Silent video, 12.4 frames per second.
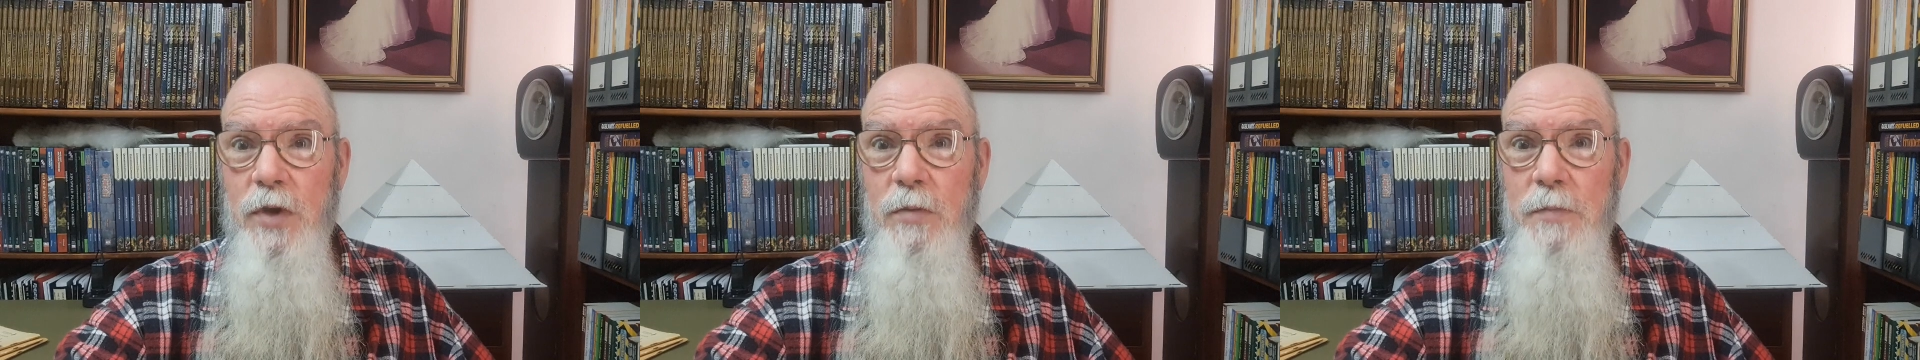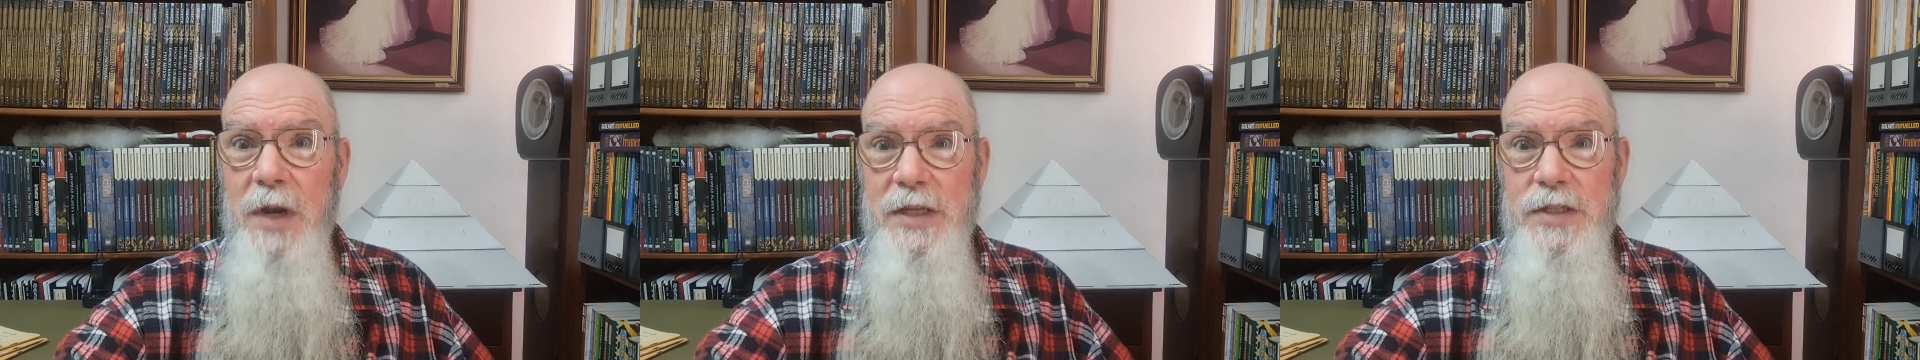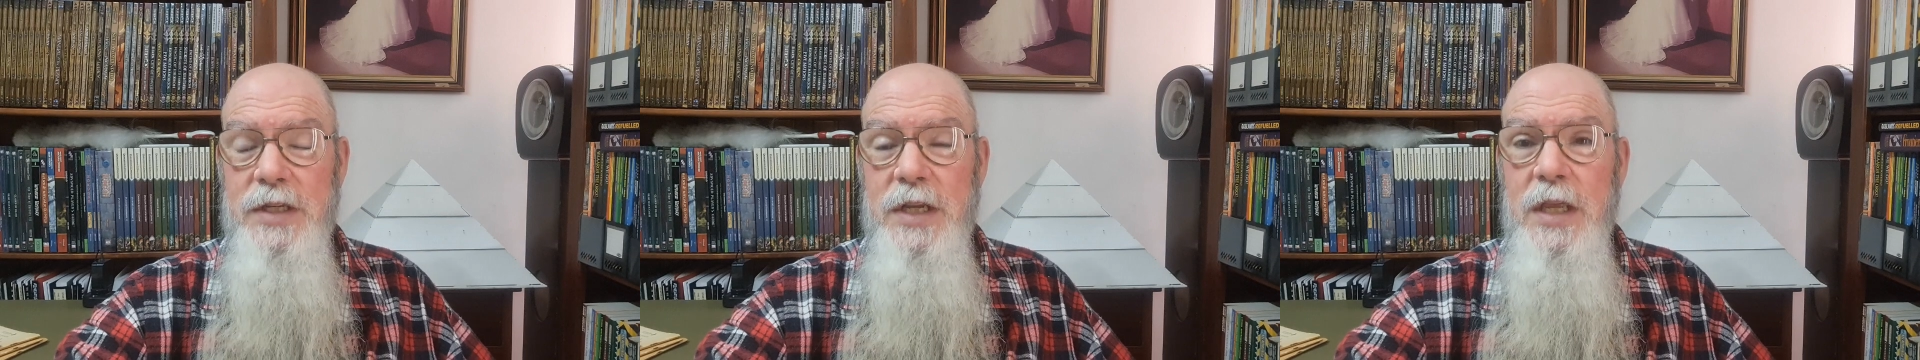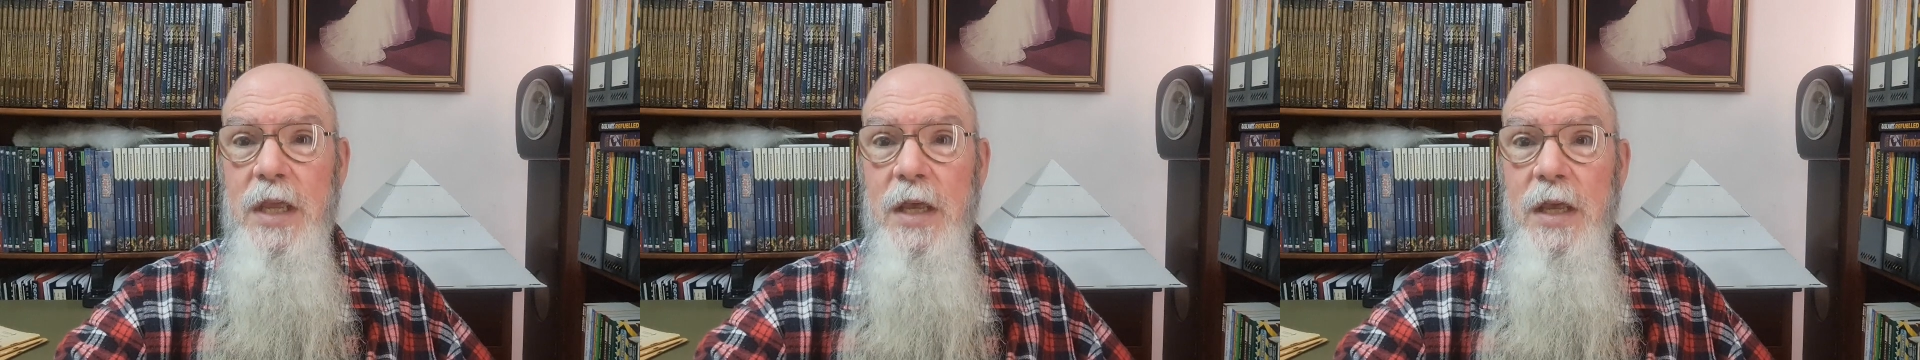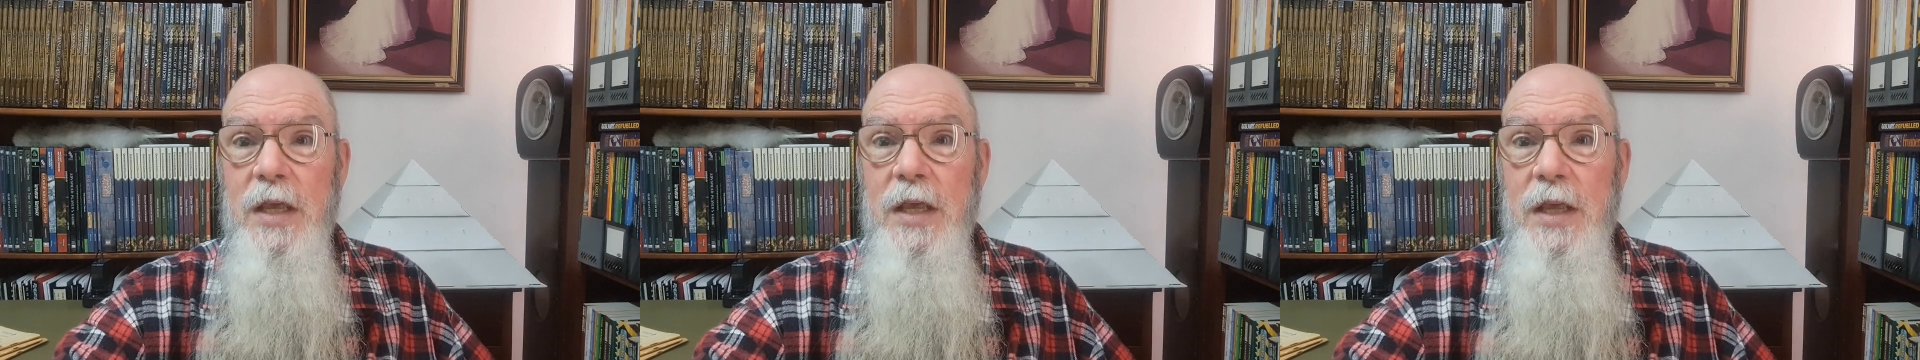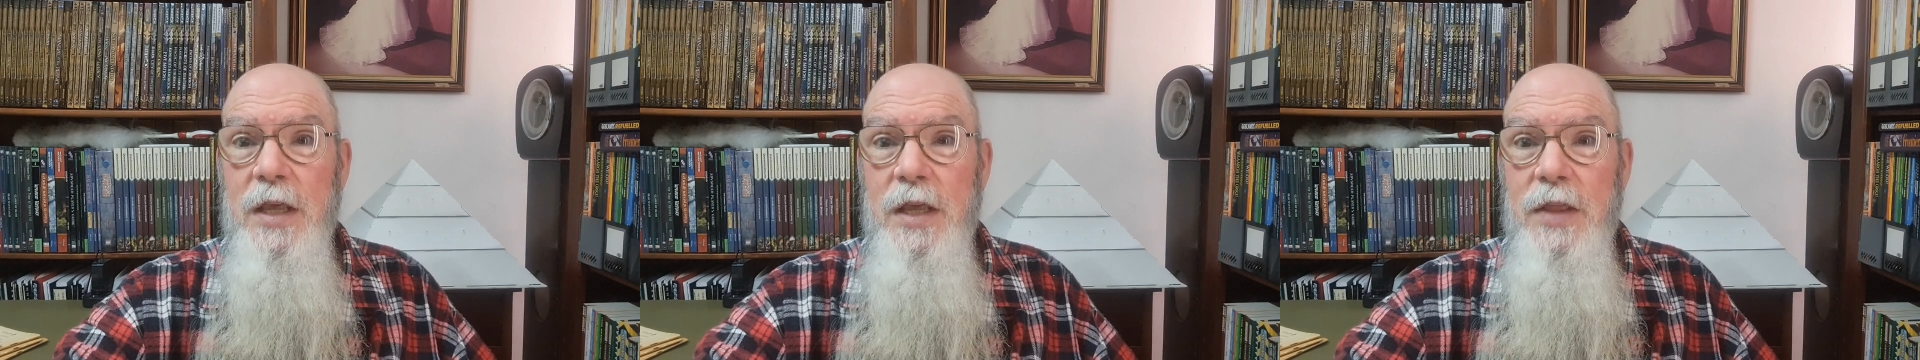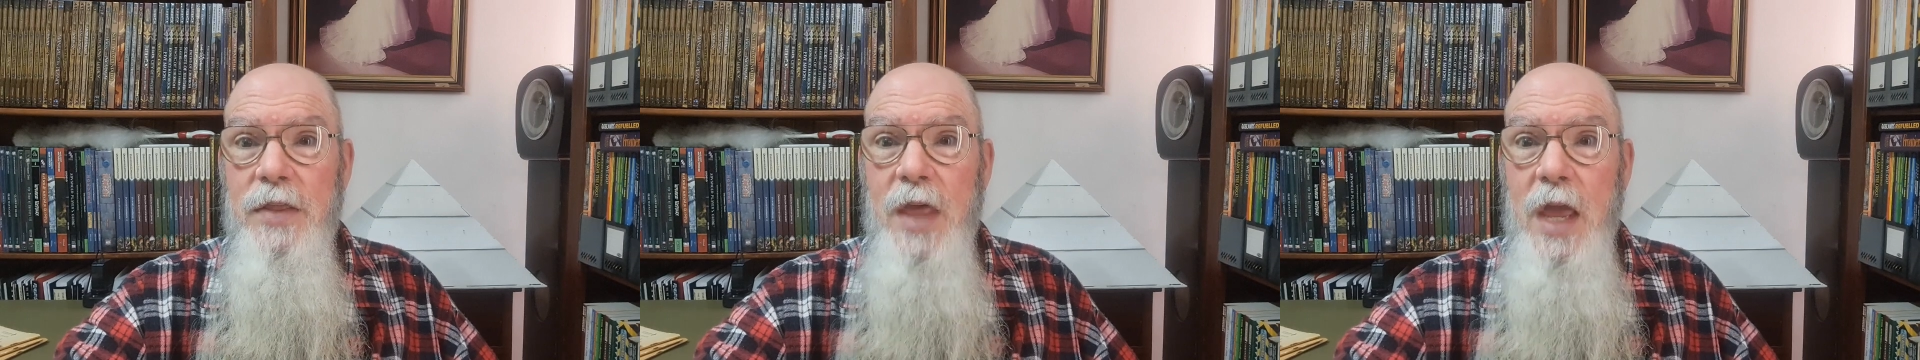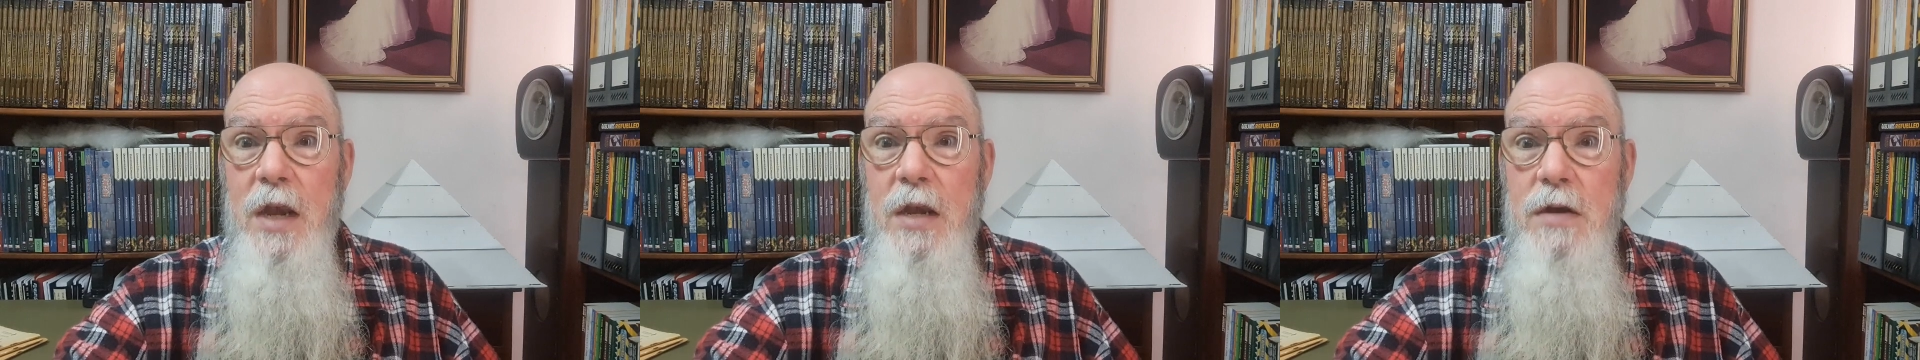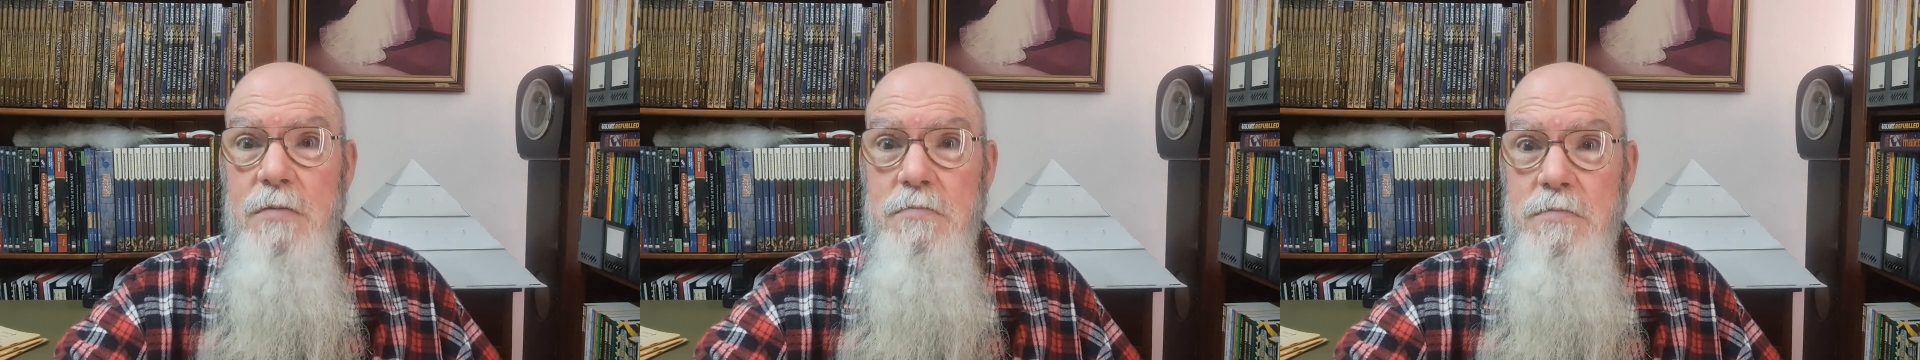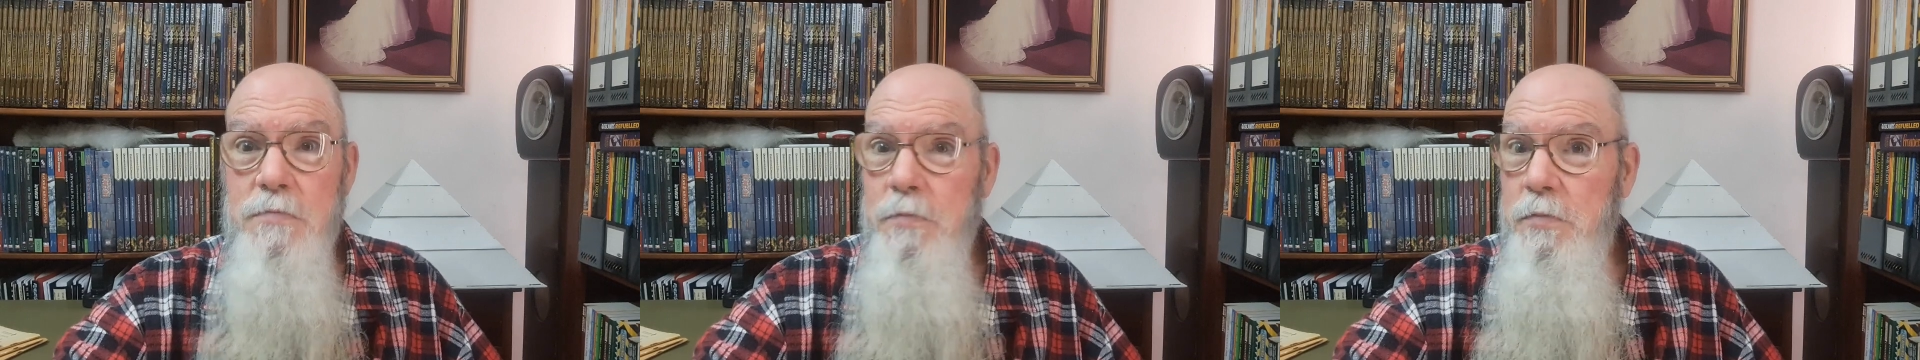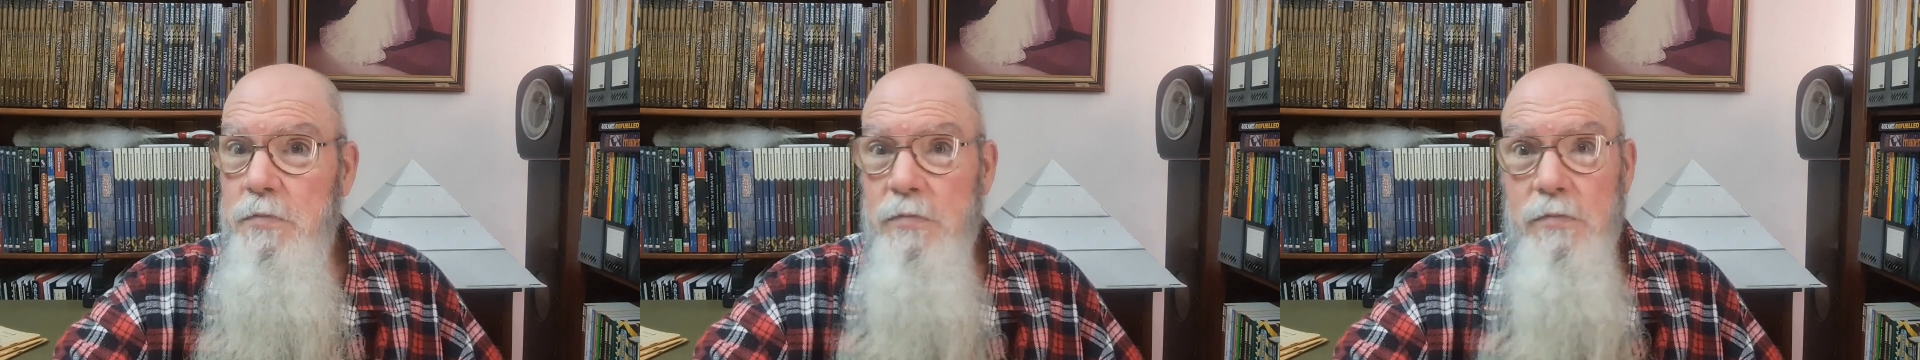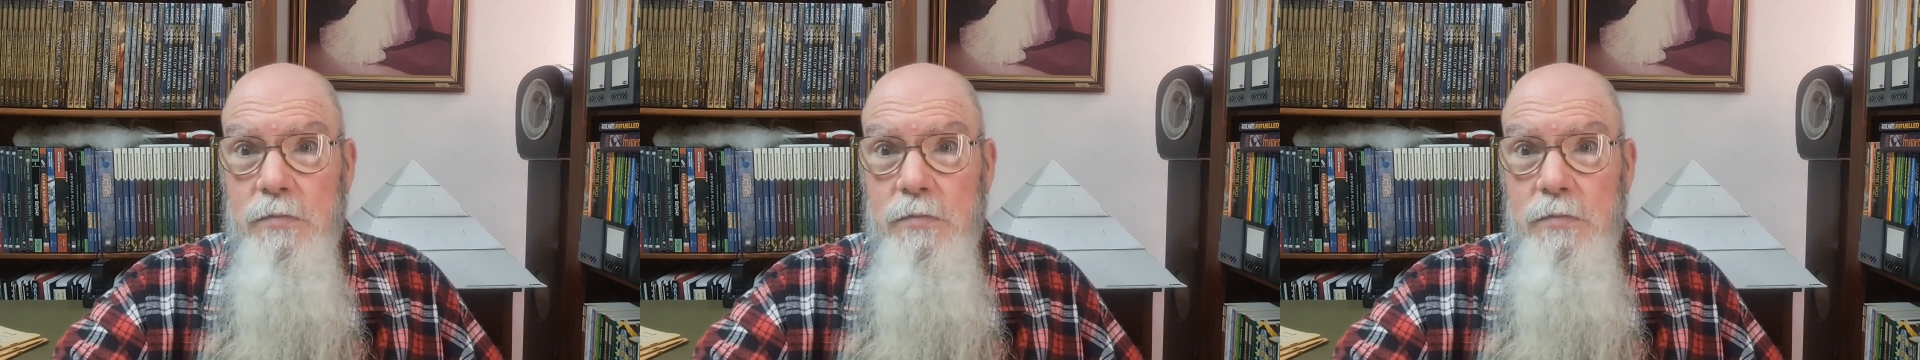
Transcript: complexity, then